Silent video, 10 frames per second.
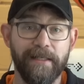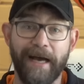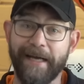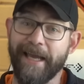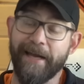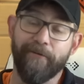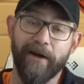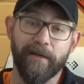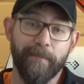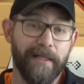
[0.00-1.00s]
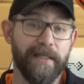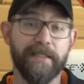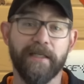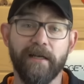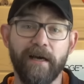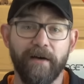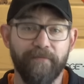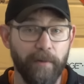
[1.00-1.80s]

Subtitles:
I can't recommend these enough.